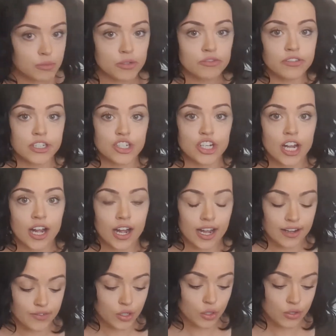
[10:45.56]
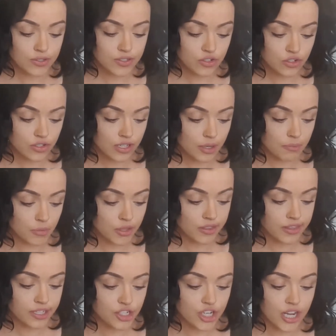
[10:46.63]
monthly chart, I've also done a
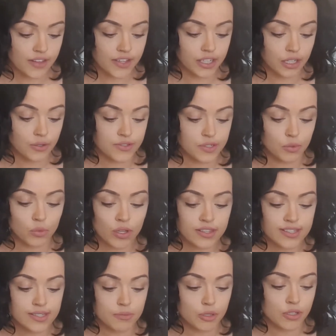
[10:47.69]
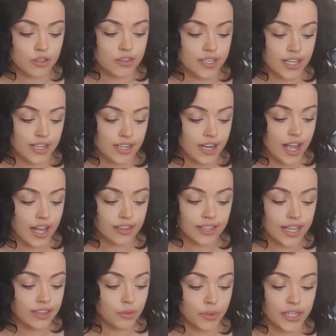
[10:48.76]
monthly chart that goes up once a month. And
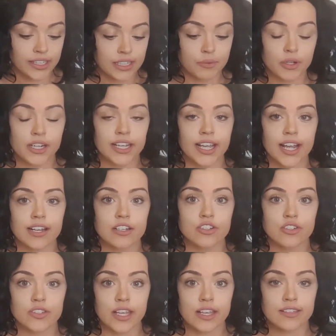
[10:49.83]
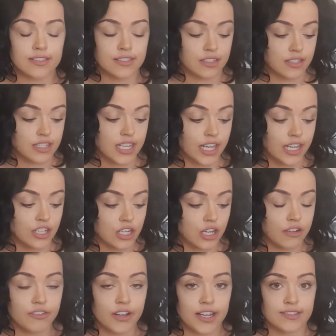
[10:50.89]
like the weekly one, it kind of just gets ticked
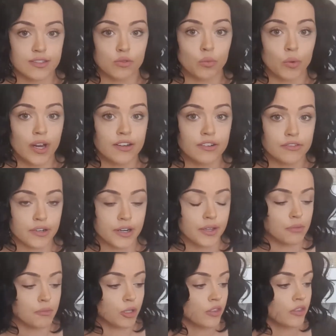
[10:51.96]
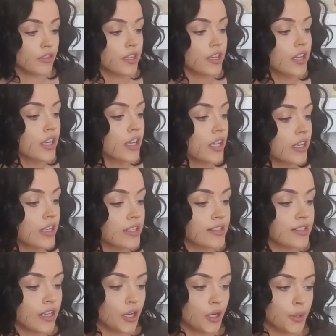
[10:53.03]
off as and when throughout the month.
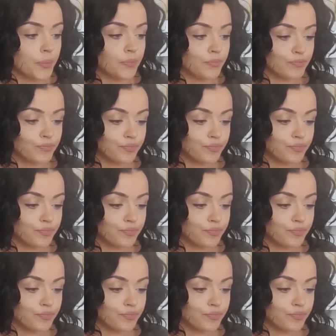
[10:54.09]
So